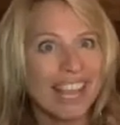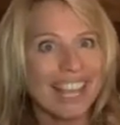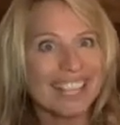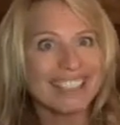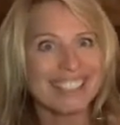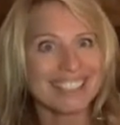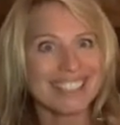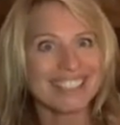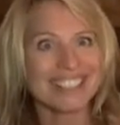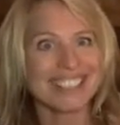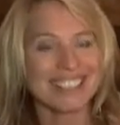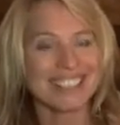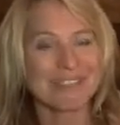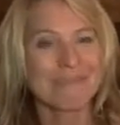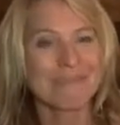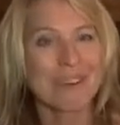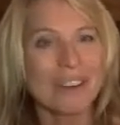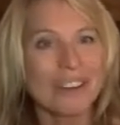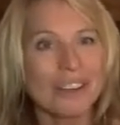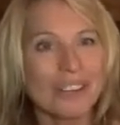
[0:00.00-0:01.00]
essences,
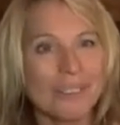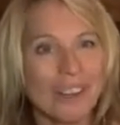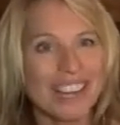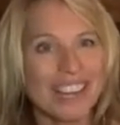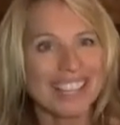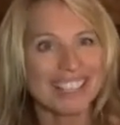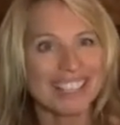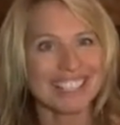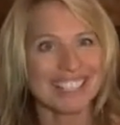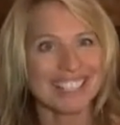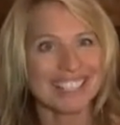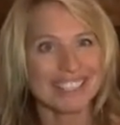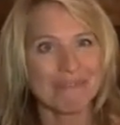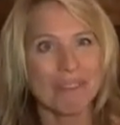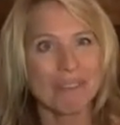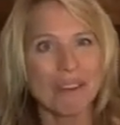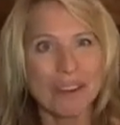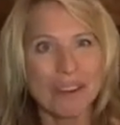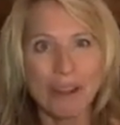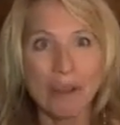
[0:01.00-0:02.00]
more qualities,
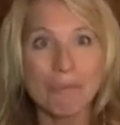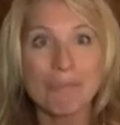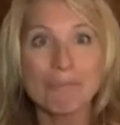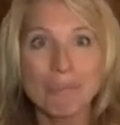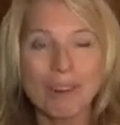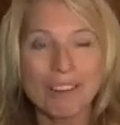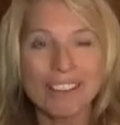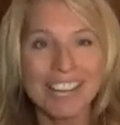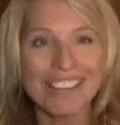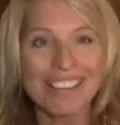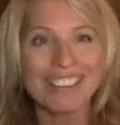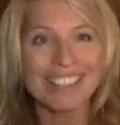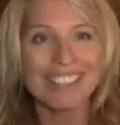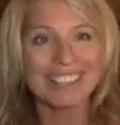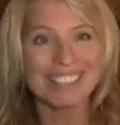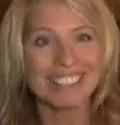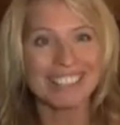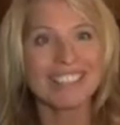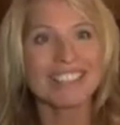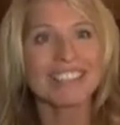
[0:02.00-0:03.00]
more
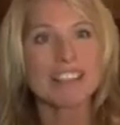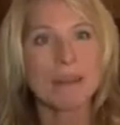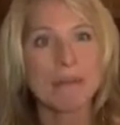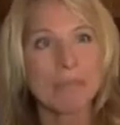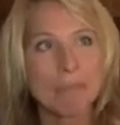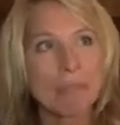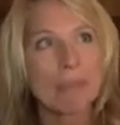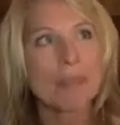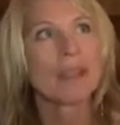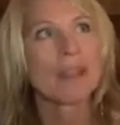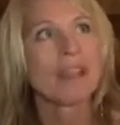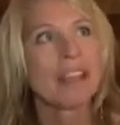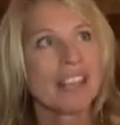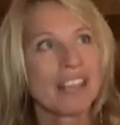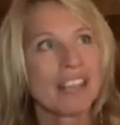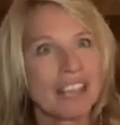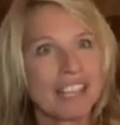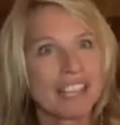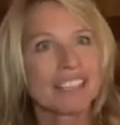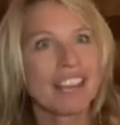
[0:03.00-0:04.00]
polarities.
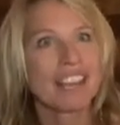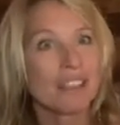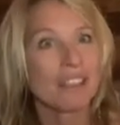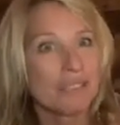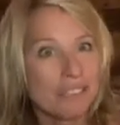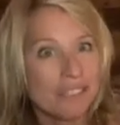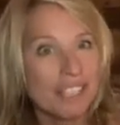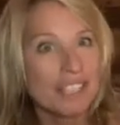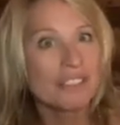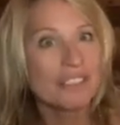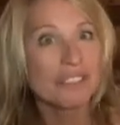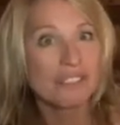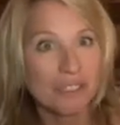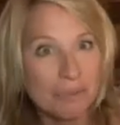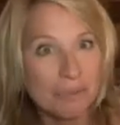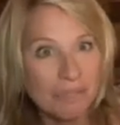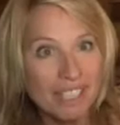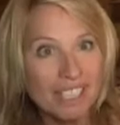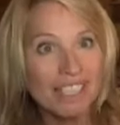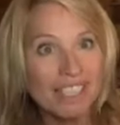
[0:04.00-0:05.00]
And I think for
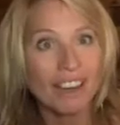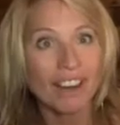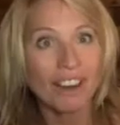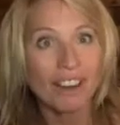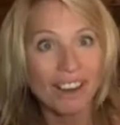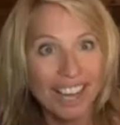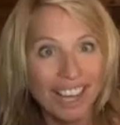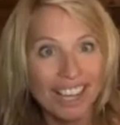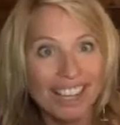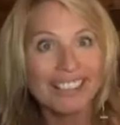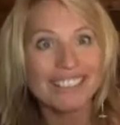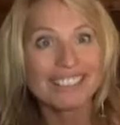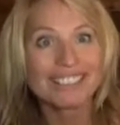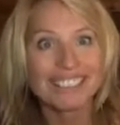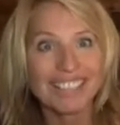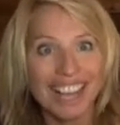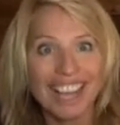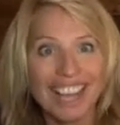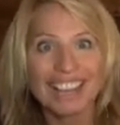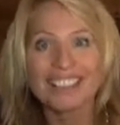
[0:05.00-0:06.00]
me, Ohad,
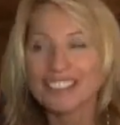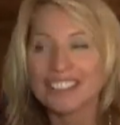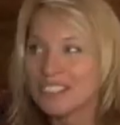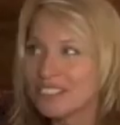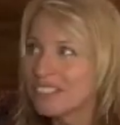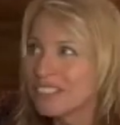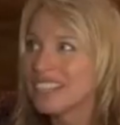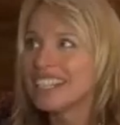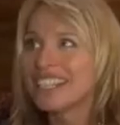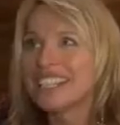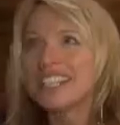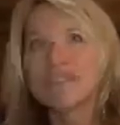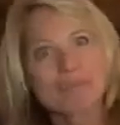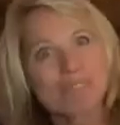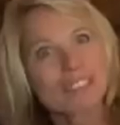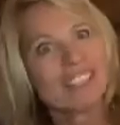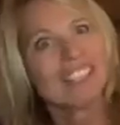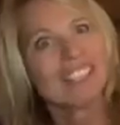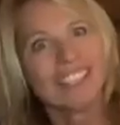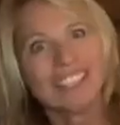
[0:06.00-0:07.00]
yeah, you really
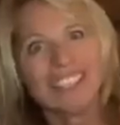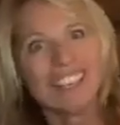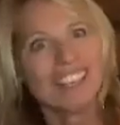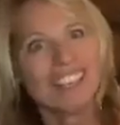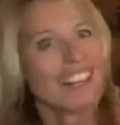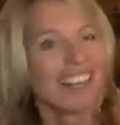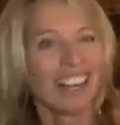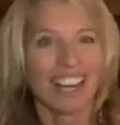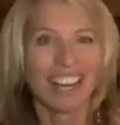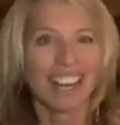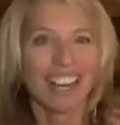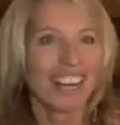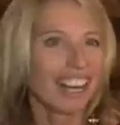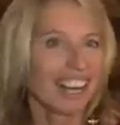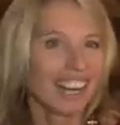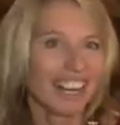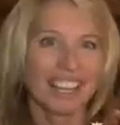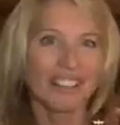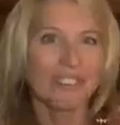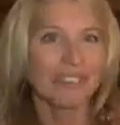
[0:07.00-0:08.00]

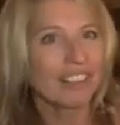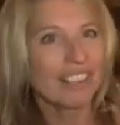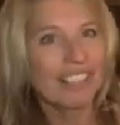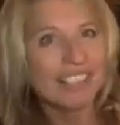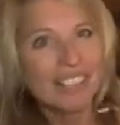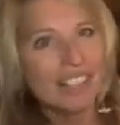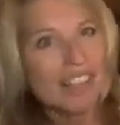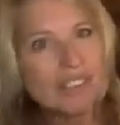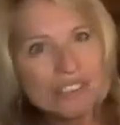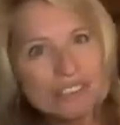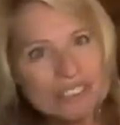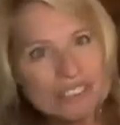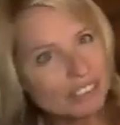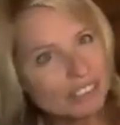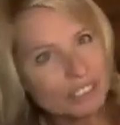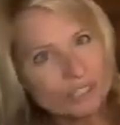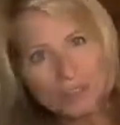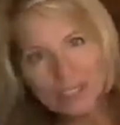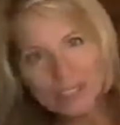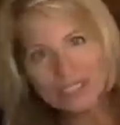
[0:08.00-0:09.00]
I fell in love with
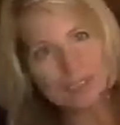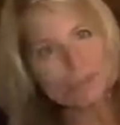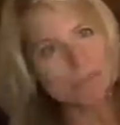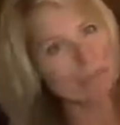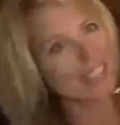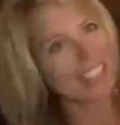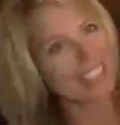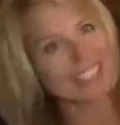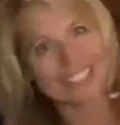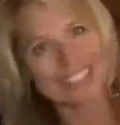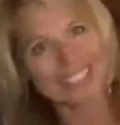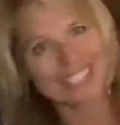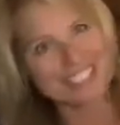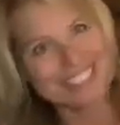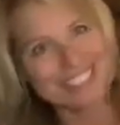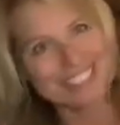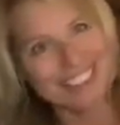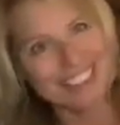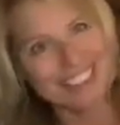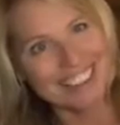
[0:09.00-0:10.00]
you when you play your
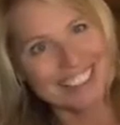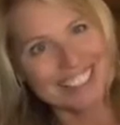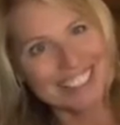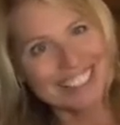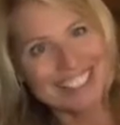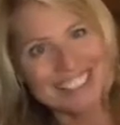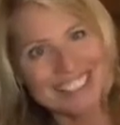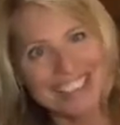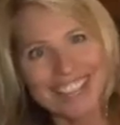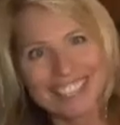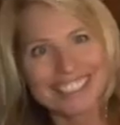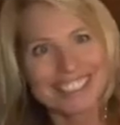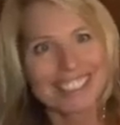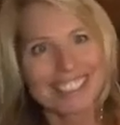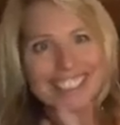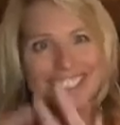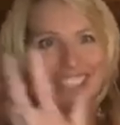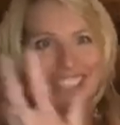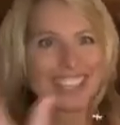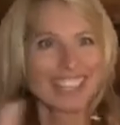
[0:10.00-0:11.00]
guitar. It's like
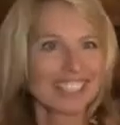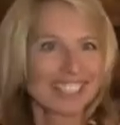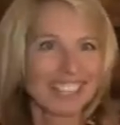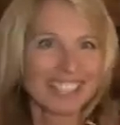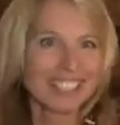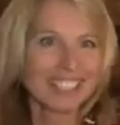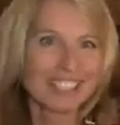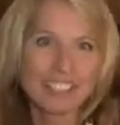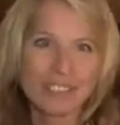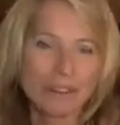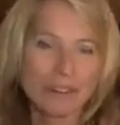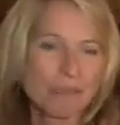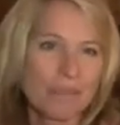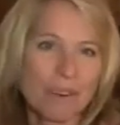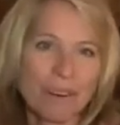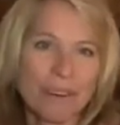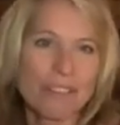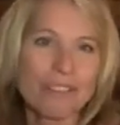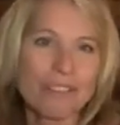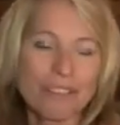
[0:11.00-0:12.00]
that, and you're
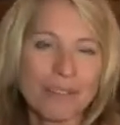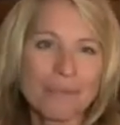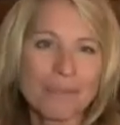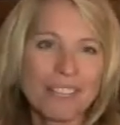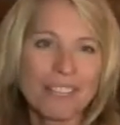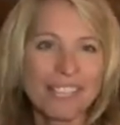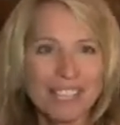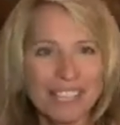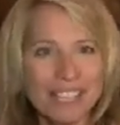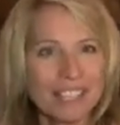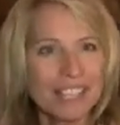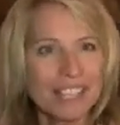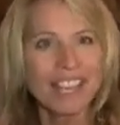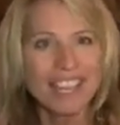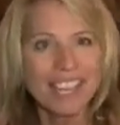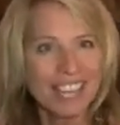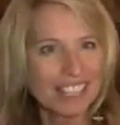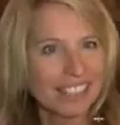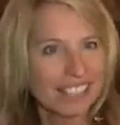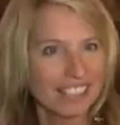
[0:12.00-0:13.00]
more for me in
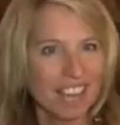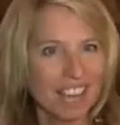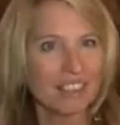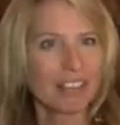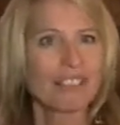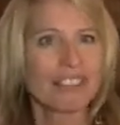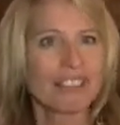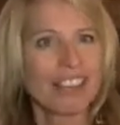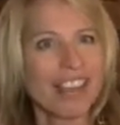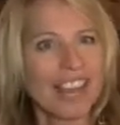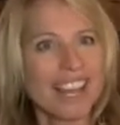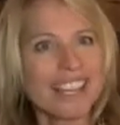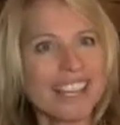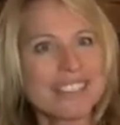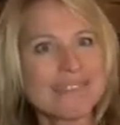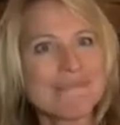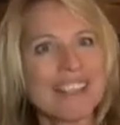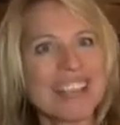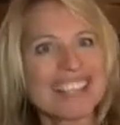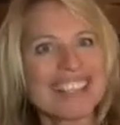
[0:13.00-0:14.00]
the kind of light
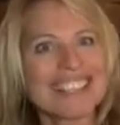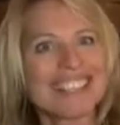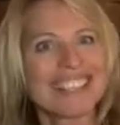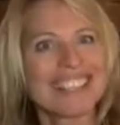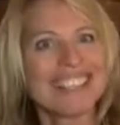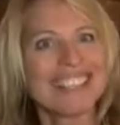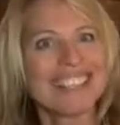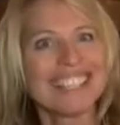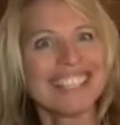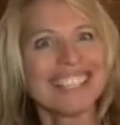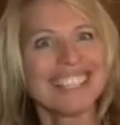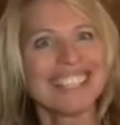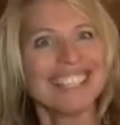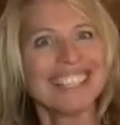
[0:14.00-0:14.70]
masculine,